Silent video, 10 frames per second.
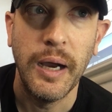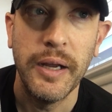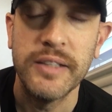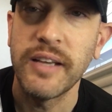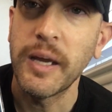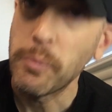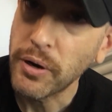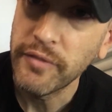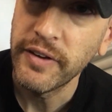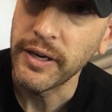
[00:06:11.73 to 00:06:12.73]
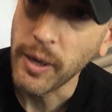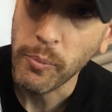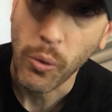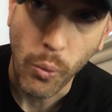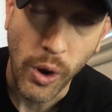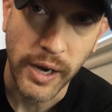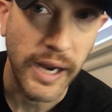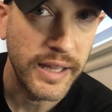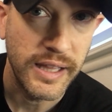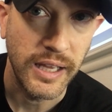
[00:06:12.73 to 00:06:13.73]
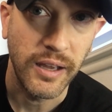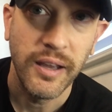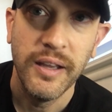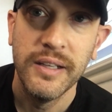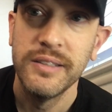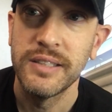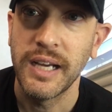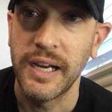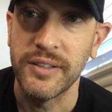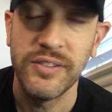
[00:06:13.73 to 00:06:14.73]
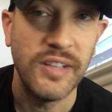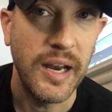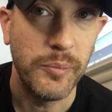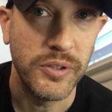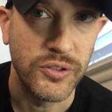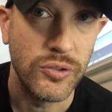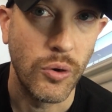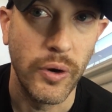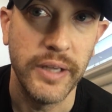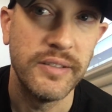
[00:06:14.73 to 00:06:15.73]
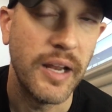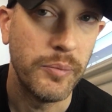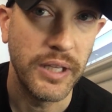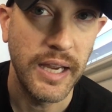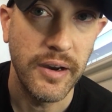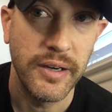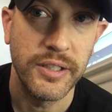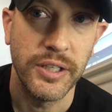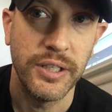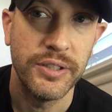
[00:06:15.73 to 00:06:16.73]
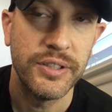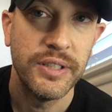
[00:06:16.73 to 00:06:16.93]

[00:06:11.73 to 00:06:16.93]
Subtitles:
It's like a perfect #1, I think, to kind of set up the story, set up the characters.